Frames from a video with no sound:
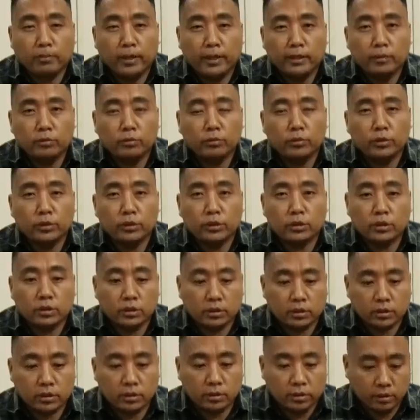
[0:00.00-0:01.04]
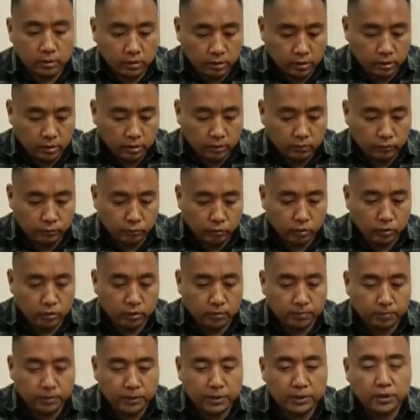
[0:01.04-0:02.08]
man who is, for
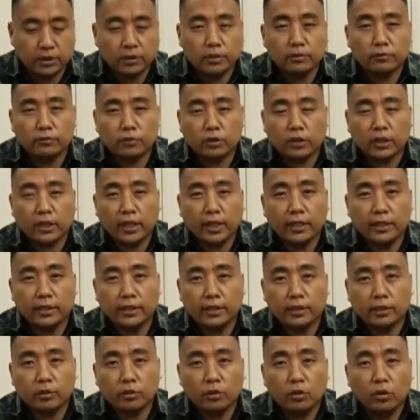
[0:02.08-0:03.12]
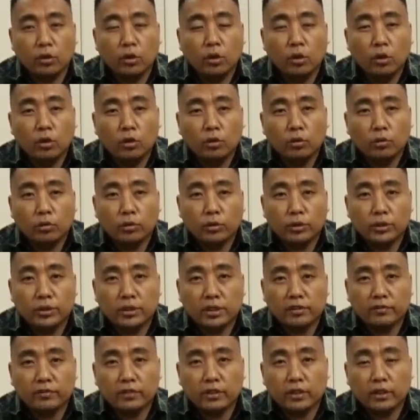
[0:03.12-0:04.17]
the person, for the candidate who
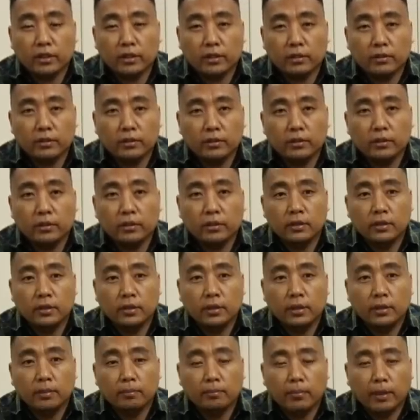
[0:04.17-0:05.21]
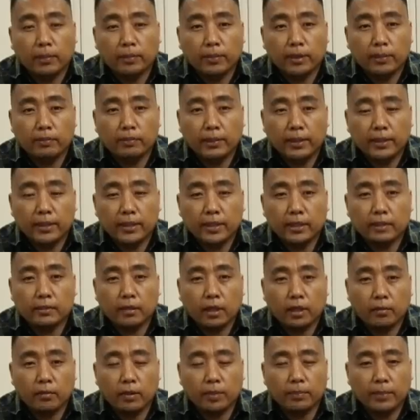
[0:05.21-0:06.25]
is having a public mandate
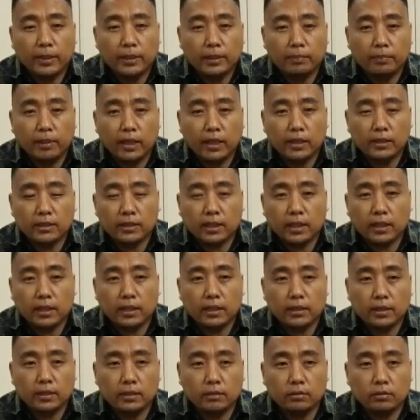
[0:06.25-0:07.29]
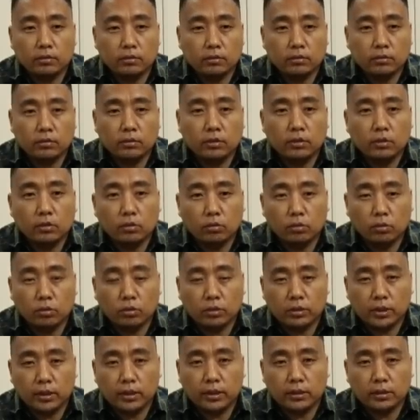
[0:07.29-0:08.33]
hawa pani bahal ja khan
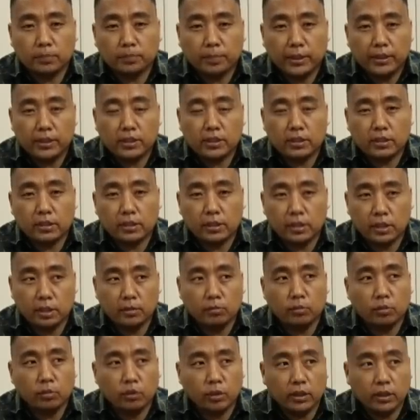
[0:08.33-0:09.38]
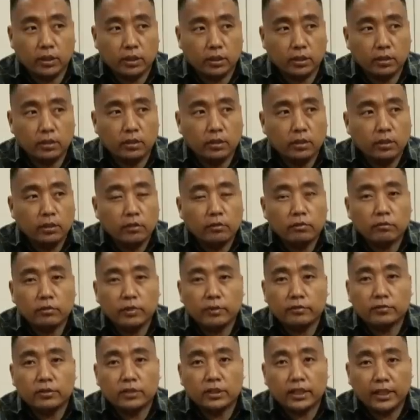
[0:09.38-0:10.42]
logote space di dibo koina we
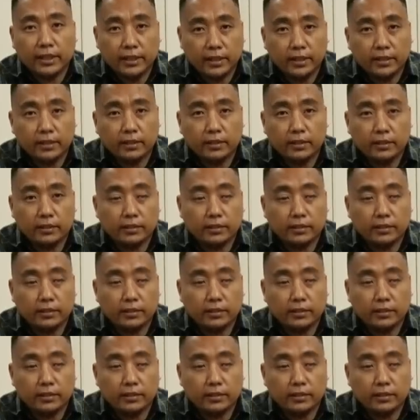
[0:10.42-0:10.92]
have decided